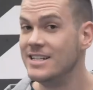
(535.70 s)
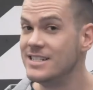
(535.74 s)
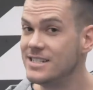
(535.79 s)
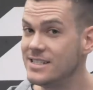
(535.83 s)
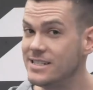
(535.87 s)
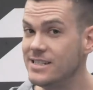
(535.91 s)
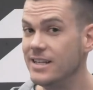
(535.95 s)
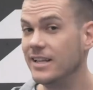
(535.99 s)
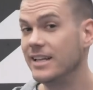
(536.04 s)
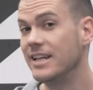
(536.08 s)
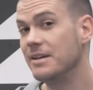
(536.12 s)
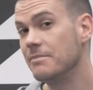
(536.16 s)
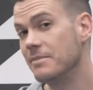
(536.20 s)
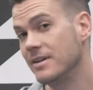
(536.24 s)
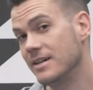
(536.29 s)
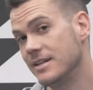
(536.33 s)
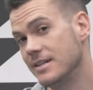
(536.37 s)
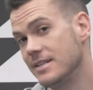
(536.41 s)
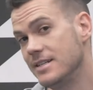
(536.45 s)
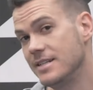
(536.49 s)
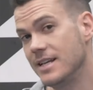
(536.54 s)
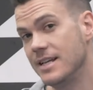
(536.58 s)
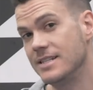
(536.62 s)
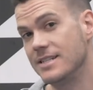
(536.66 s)
Psyllium
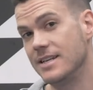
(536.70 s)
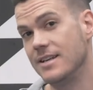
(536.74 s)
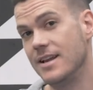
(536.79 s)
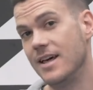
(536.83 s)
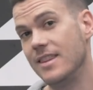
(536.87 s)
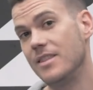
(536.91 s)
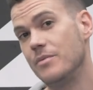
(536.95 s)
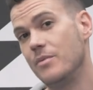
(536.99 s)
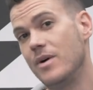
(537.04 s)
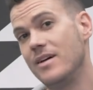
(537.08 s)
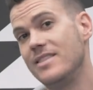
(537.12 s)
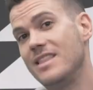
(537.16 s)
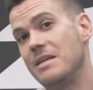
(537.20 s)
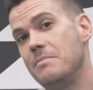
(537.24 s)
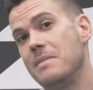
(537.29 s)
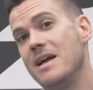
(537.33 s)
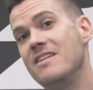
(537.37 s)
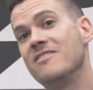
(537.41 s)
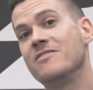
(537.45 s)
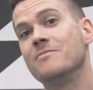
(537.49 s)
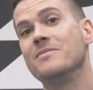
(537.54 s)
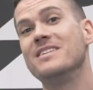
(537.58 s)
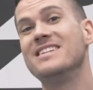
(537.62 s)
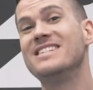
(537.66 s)
husk is another one. They're
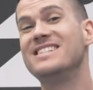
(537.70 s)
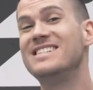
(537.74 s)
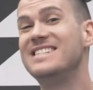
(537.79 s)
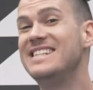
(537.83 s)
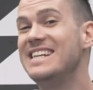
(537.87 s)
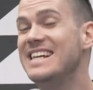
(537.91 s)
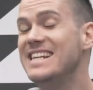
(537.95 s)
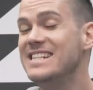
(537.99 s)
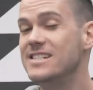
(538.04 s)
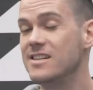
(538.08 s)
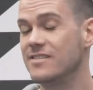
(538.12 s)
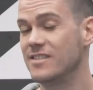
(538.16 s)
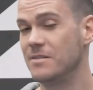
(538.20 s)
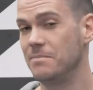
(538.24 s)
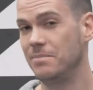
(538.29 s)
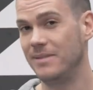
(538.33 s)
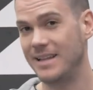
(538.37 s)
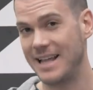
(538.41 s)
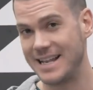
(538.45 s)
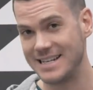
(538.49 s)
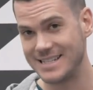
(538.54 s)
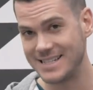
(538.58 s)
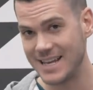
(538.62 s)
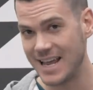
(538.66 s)
made from the seeds of the
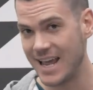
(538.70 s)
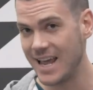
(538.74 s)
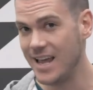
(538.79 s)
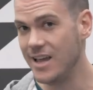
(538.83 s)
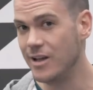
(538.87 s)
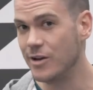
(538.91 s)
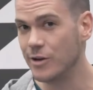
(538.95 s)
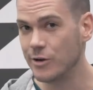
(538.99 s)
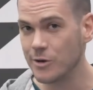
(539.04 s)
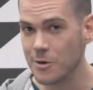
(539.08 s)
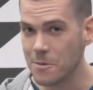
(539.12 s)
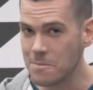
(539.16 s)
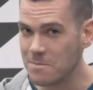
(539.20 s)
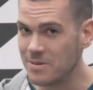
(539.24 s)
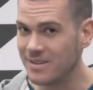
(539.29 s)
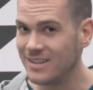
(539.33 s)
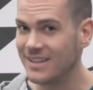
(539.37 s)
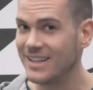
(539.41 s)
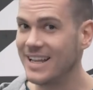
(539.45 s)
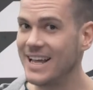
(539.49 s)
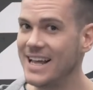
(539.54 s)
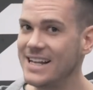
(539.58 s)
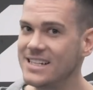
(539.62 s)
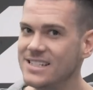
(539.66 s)
plantago
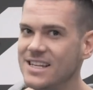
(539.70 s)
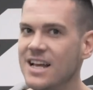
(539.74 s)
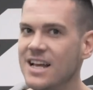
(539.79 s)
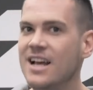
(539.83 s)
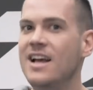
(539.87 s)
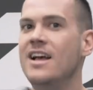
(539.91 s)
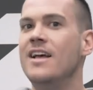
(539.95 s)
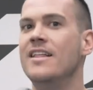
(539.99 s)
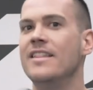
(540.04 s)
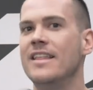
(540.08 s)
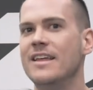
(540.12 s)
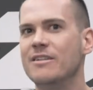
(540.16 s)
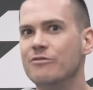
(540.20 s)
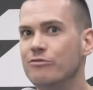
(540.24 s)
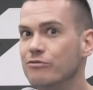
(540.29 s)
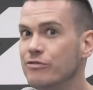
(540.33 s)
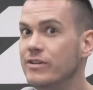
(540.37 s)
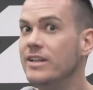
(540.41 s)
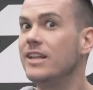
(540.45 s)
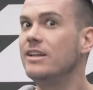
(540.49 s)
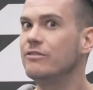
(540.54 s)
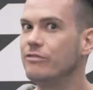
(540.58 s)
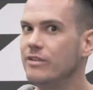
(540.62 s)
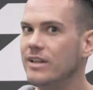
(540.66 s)
plant. They're
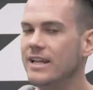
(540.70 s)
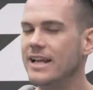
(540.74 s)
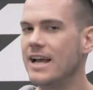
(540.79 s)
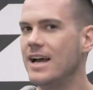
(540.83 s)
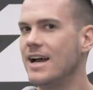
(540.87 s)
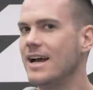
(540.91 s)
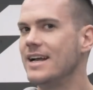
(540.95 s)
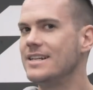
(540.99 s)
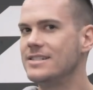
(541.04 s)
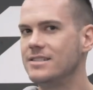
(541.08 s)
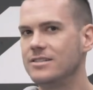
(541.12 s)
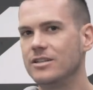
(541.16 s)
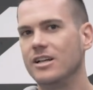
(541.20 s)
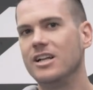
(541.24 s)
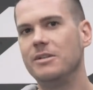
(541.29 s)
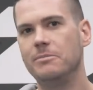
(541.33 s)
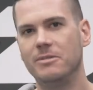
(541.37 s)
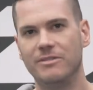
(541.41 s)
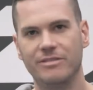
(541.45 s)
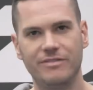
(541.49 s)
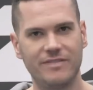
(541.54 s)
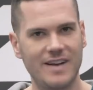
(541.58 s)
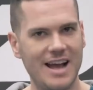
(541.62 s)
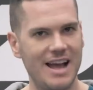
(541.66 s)
really, really high in
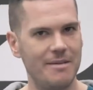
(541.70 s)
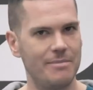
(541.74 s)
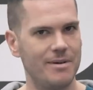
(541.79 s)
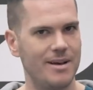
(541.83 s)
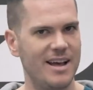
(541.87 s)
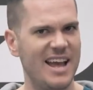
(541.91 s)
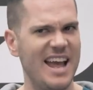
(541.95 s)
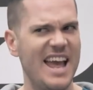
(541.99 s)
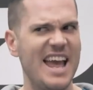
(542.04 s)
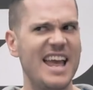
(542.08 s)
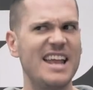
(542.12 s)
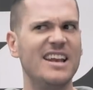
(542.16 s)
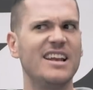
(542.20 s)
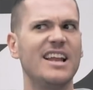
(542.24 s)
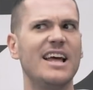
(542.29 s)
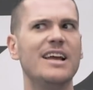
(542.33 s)
soluble fiber, and